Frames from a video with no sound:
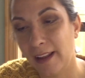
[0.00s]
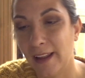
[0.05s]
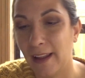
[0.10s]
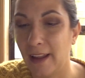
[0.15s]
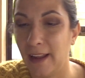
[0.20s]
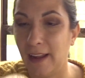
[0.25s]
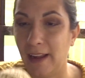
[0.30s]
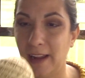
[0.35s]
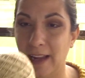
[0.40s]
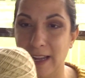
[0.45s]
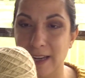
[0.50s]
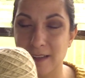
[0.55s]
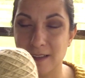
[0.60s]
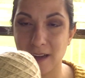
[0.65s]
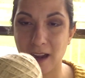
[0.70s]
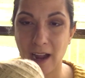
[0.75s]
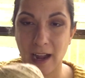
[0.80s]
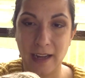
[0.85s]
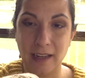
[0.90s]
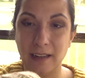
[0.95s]
And
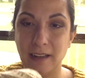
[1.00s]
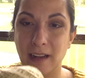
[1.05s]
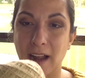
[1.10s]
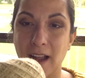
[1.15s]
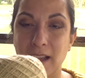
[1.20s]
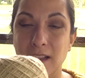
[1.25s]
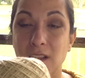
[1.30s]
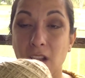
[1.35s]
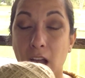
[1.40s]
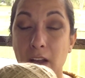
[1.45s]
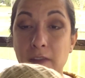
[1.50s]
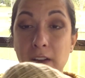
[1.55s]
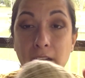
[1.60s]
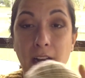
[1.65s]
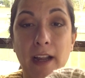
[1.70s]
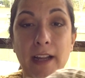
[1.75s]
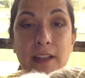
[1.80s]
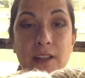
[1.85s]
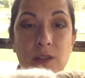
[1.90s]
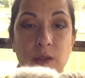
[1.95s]
I love it.
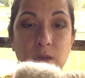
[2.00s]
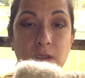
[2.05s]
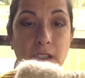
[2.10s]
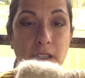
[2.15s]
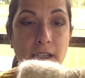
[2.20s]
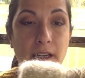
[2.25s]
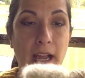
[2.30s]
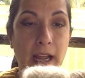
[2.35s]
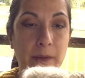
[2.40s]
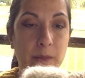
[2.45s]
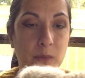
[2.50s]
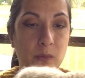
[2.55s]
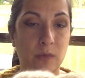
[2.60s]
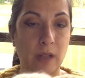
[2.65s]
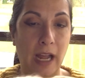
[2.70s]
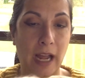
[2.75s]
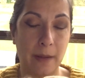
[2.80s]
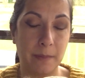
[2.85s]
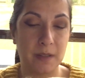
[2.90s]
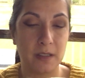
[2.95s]
I adore it. I
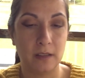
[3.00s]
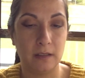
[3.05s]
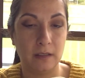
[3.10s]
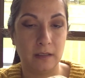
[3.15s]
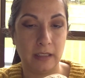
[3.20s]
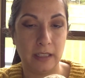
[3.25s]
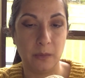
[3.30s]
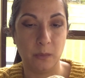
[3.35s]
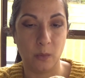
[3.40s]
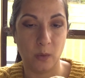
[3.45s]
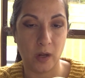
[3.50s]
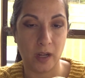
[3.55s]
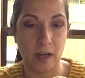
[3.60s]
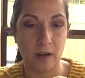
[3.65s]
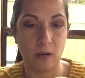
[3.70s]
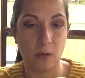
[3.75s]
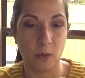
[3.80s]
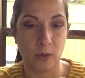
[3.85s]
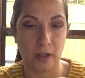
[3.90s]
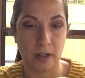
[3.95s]
absolutely would
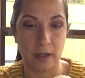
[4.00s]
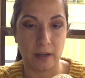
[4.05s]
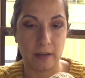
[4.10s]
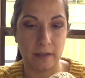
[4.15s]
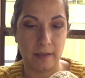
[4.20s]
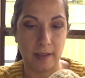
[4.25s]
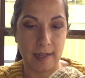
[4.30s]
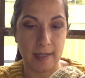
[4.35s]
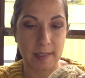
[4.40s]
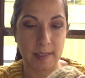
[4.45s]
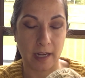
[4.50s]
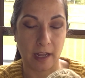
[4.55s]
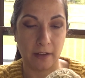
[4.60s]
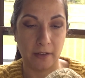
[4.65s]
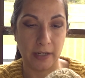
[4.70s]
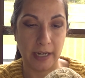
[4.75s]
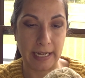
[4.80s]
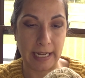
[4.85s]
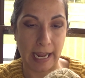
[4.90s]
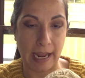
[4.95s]
order this
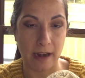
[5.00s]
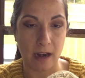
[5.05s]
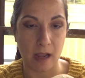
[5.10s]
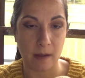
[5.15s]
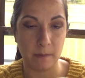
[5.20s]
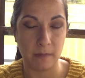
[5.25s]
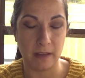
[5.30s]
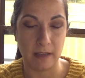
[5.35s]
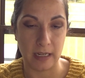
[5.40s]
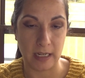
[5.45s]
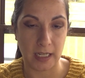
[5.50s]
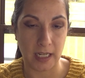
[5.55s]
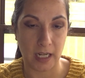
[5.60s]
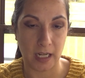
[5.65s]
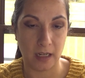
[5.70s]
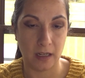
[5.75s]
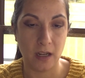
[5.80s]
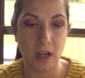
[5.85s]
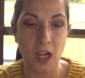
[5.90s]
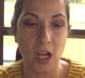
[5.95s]
color again. I'm
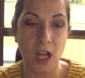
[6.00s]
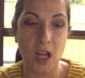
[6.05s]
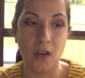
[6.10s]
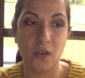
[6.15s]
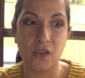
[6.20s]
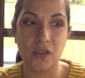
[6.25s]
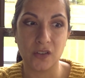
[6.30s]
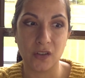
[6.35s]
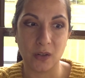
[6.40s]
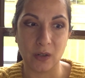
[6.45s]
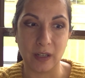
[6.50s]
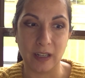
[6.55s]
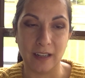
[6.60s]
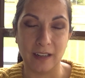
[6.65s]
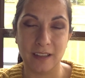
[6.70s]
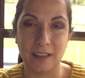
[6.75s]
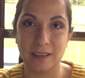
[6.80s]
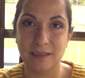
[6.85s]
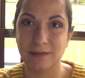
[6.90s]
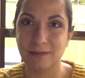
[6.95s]
thinking
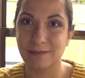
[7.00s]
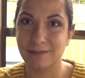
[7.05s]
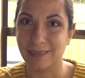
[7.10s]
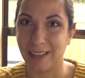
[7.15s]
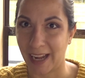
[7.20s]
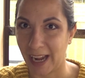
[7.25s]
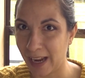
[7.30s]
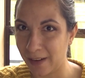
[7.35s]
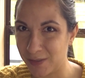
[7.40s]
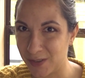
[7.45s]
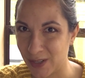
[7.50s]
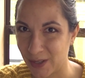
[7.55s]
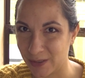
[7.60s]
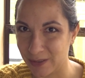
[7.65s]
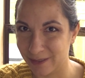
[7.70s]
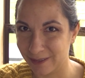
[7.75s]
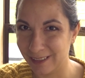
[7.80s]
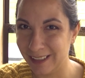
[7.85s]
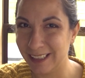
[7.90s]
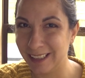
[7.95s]
for the
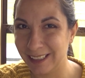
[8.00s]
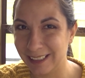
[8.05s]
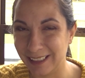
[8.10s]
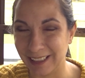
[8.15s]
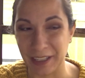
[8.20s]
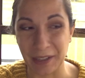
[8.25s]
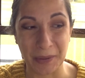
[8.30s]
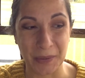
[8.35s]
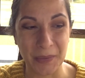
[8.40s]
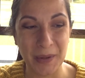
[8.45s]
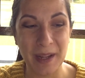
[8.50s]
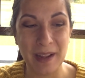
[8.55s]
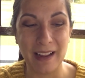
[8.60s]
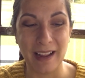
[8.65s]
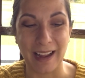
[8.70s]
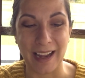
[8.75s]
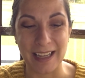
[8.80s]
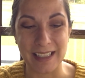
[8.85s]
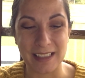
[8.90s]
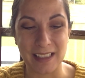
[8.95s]
halftone, you know,
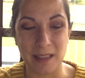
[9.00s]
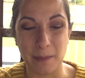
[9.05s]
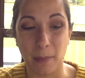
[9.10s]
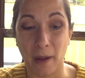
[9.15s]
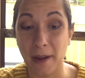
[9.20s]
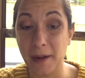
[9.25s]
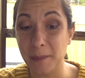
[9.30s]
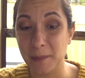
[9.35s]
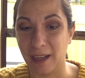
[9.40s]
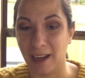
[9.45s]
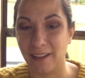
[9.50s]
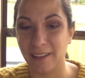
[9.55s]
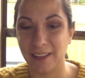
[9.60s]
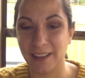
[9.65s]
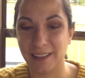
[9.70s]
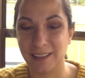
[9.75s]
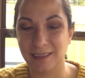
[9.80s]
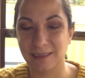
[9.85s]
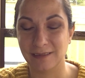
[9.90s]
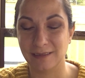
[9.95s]
as the bottom
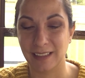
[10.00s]
color.